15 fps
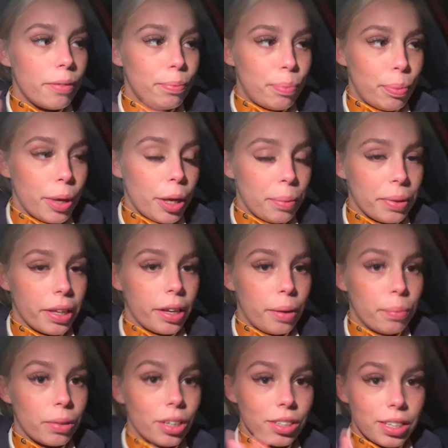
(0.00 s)

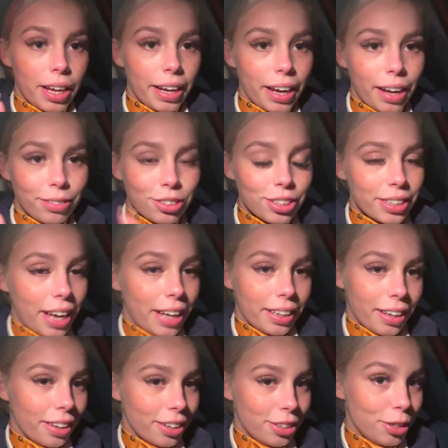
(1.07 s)
Birmingham, because like, I'm just scared
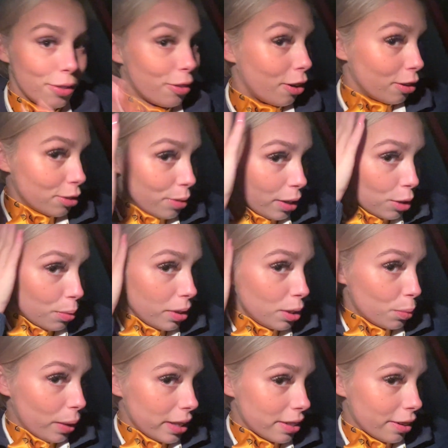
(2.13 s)
that they're gonna do it wrong, so I just wanted
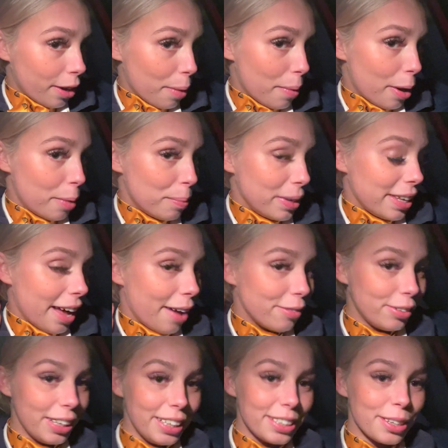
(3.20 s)
to wait till I come home. But yeah, I'm
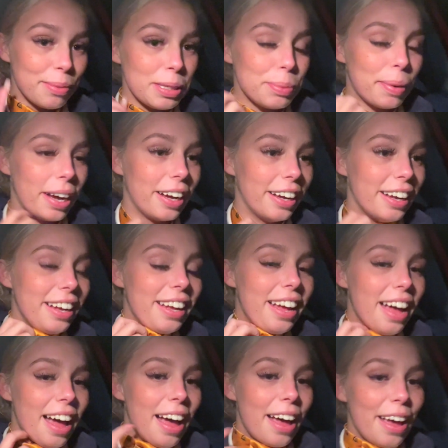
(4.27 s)
feeling so much better.
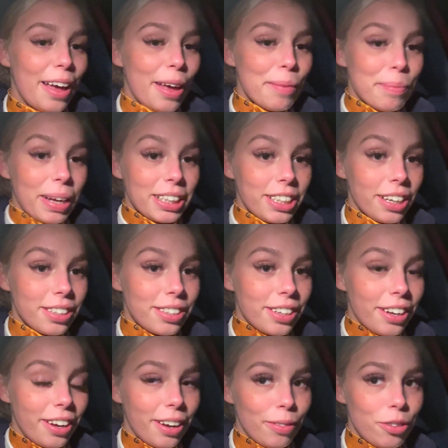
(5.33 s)

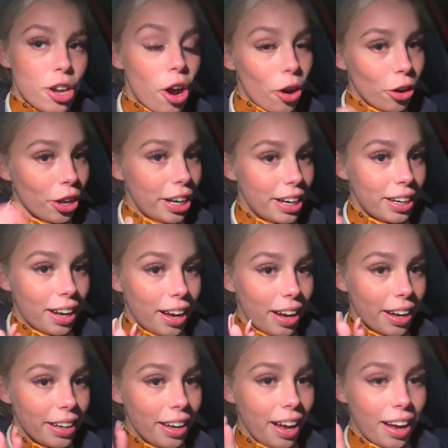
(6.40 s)
Manchester, not gonna
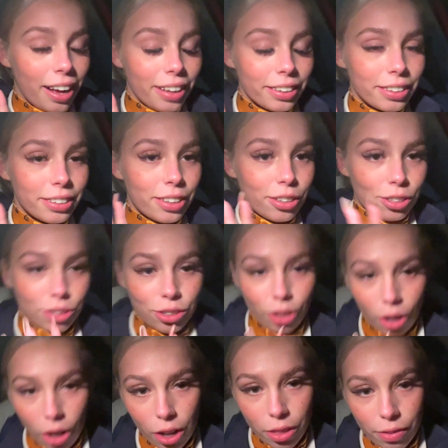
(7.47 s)
lie, at the
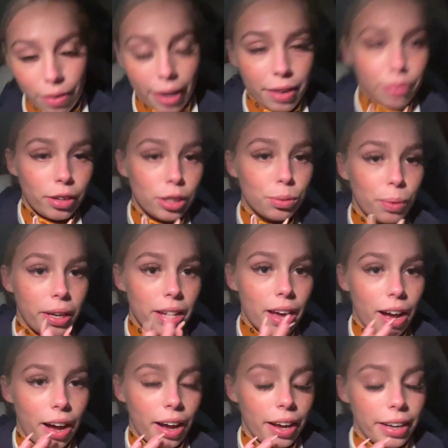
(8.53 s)
start, the very first week,
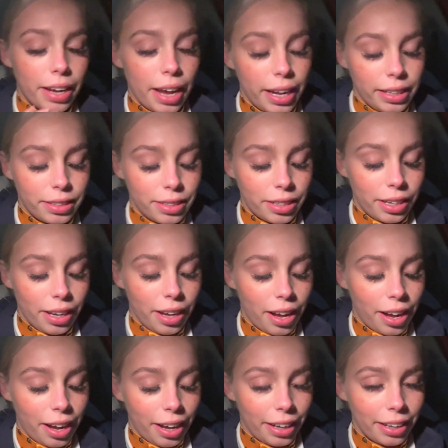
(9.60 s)
I hated it.
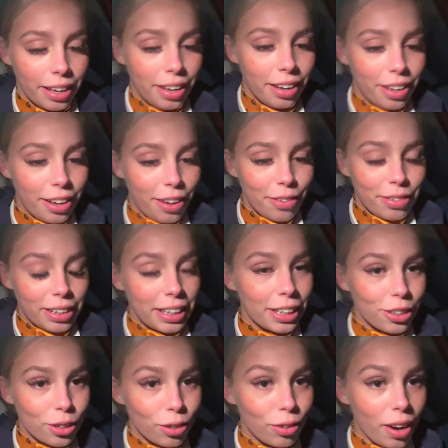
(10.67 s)
I felt
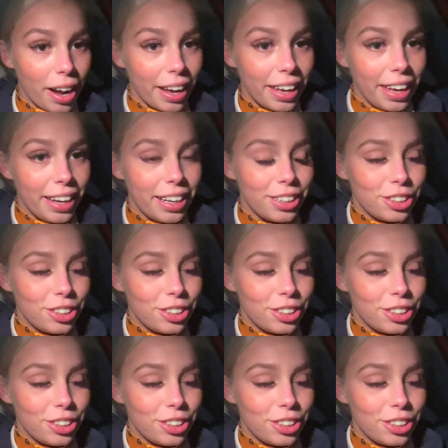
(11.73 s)
like crying.